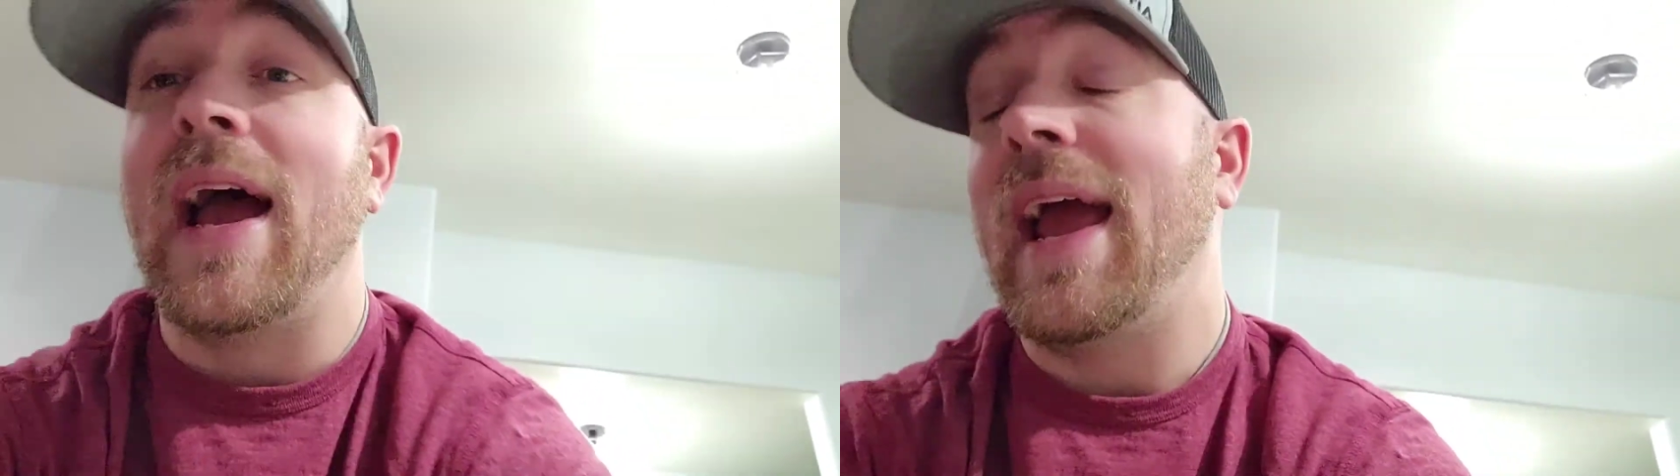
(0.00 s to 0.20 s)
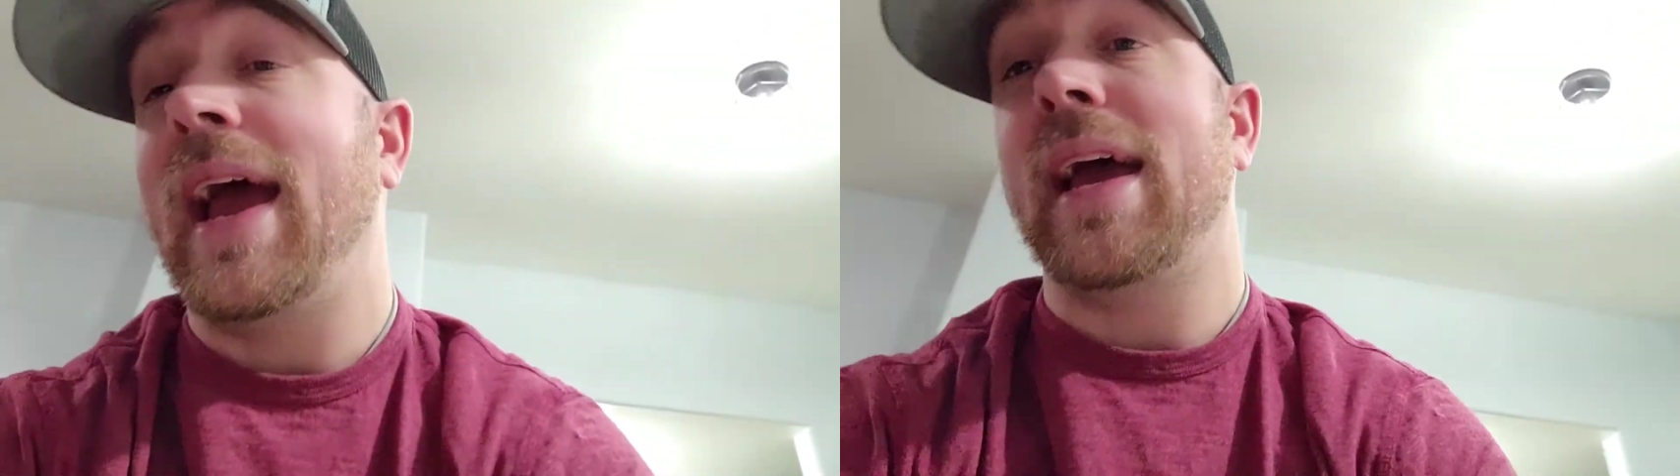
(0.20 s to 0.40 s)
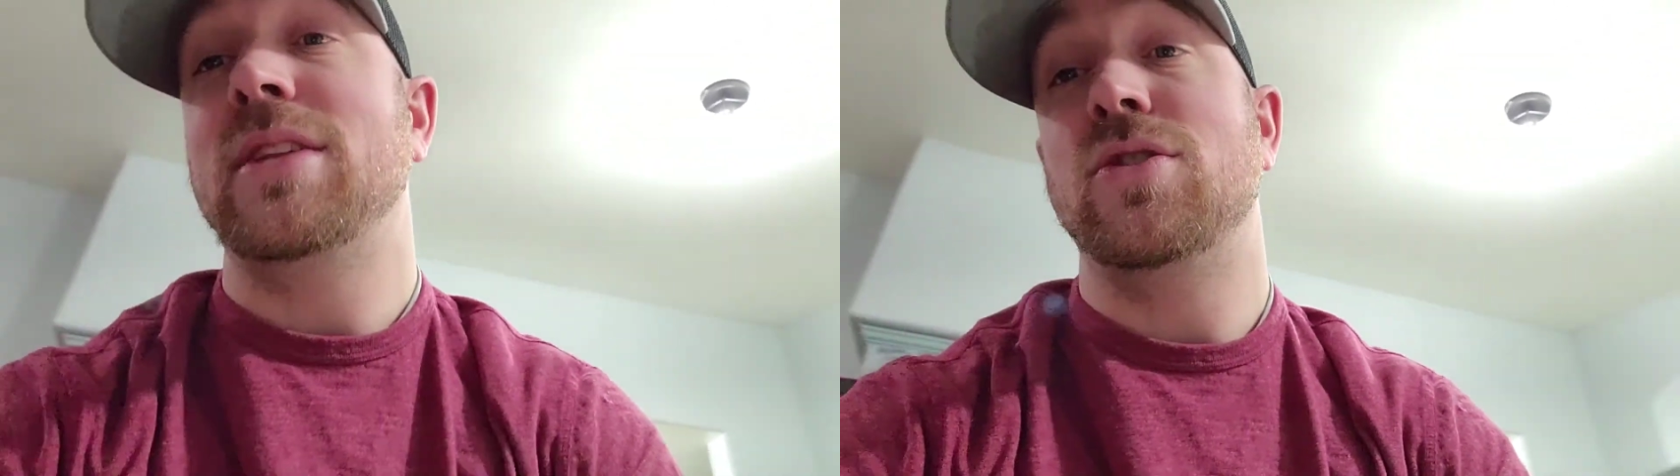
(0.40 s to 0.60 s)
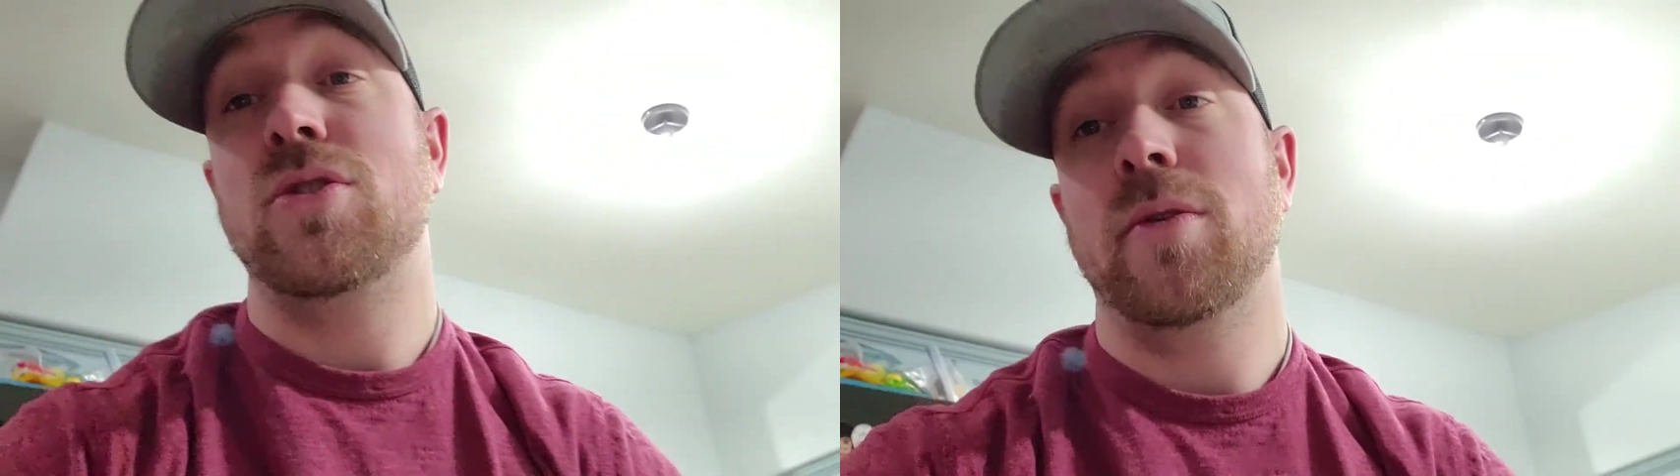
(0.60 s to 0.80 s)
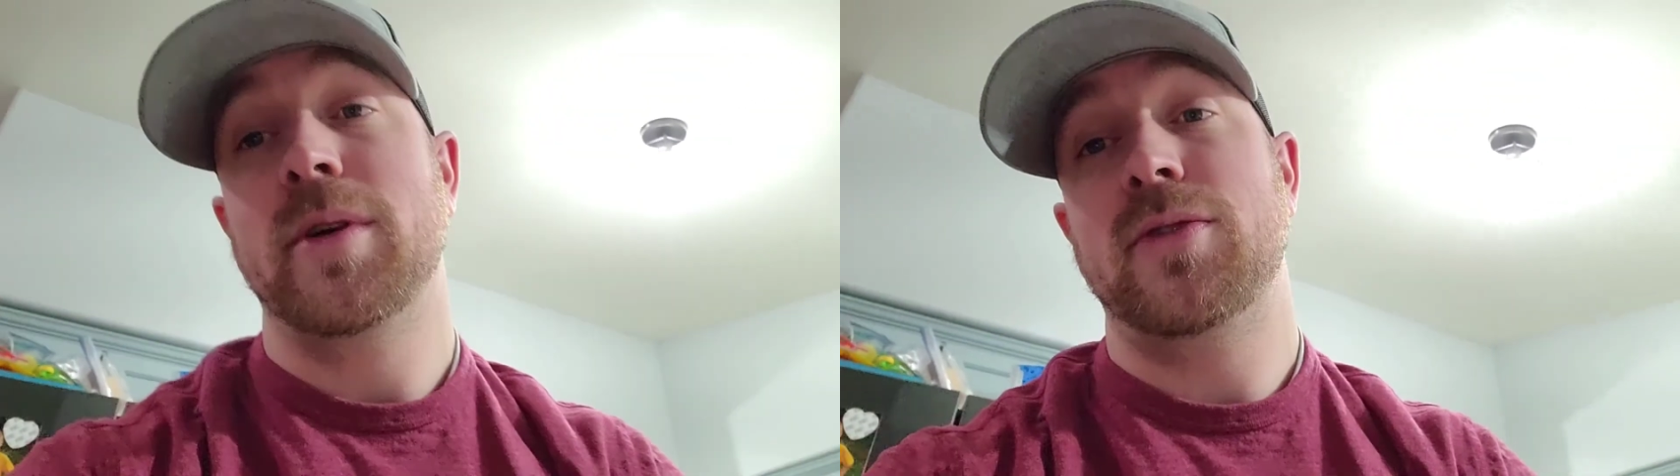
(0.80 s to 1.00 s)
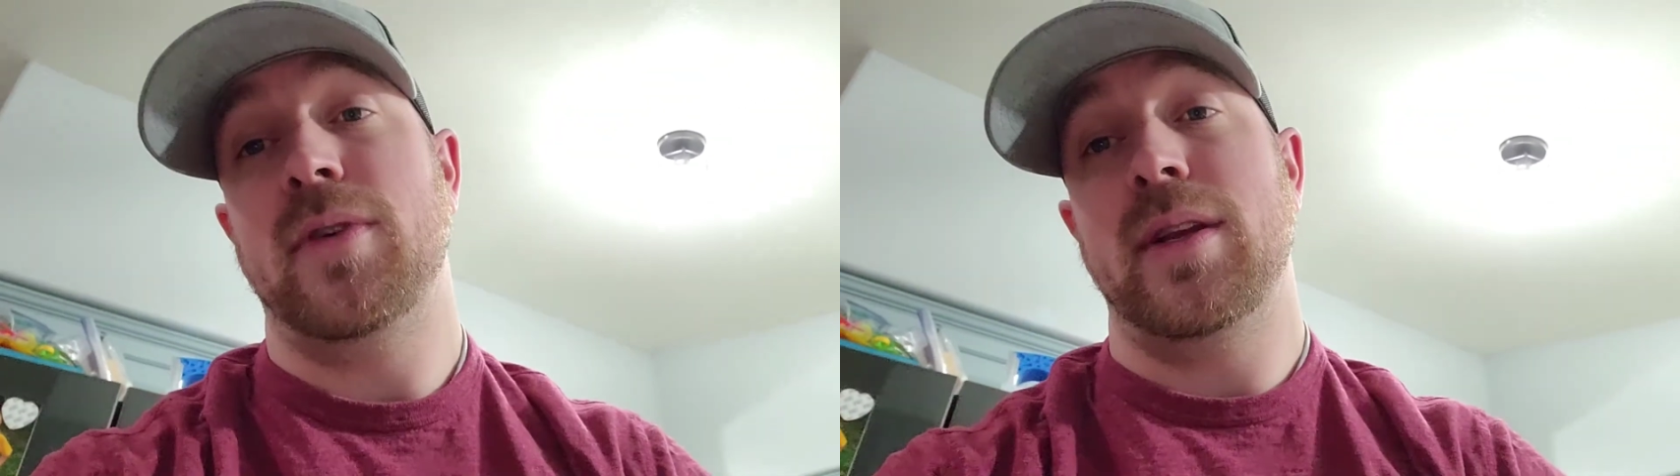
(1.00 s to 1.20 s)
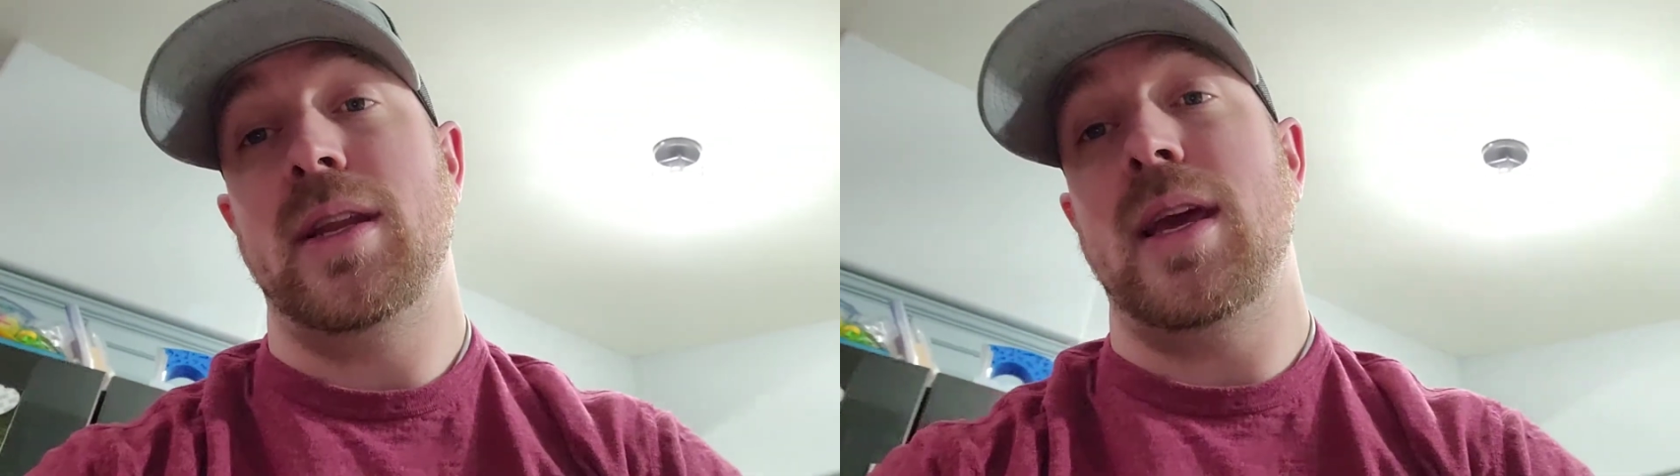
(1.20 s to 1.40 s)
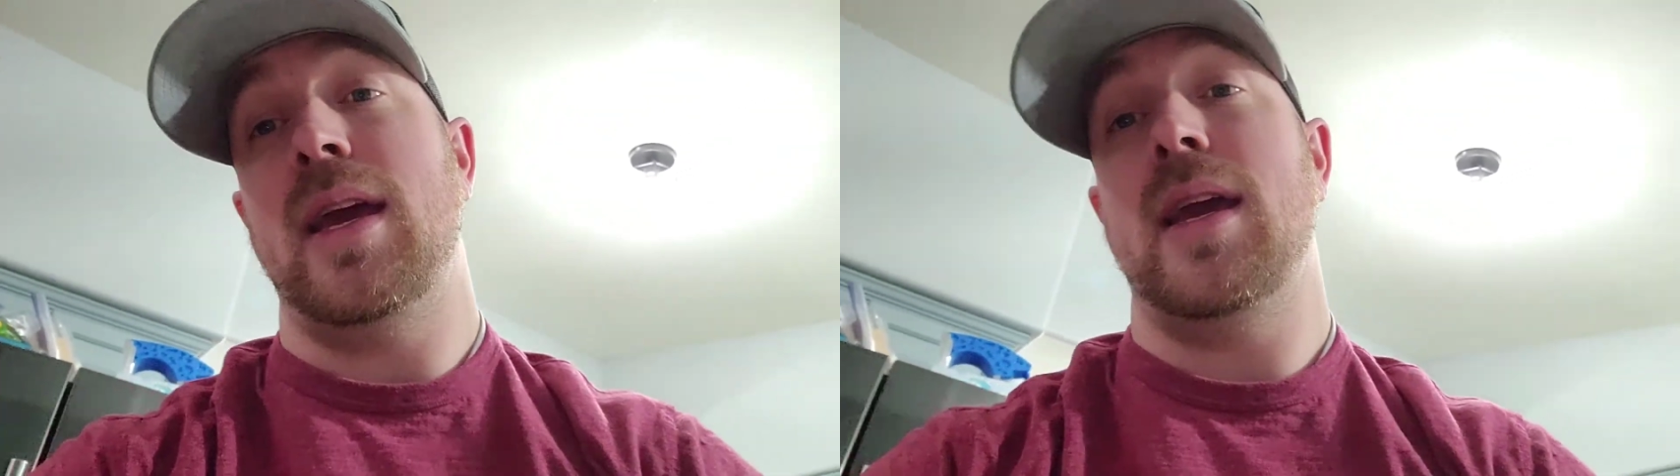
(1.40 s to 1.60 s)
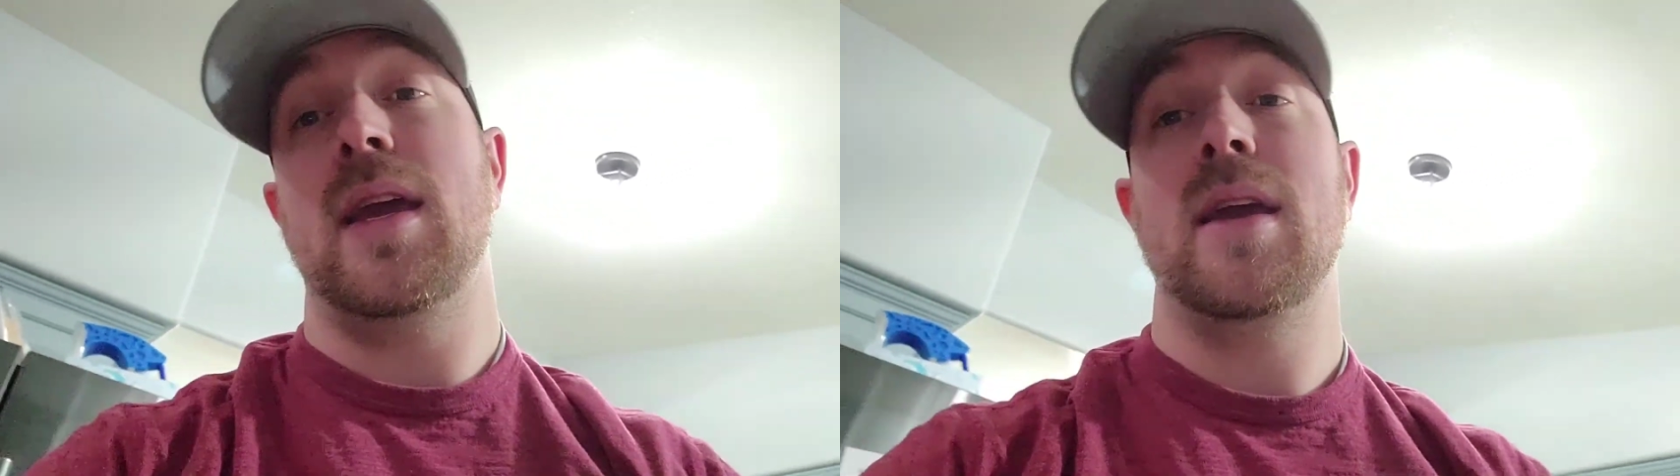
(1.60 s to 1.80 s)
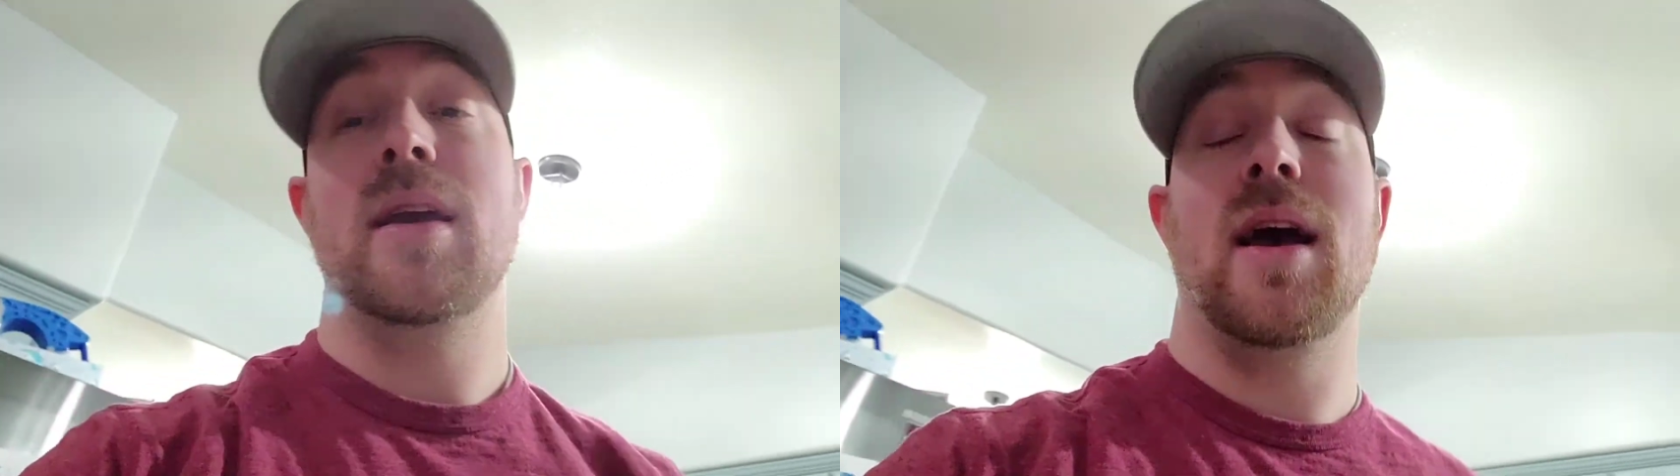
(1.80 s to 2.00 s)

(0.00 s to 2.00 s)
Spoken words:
I had so much fun today.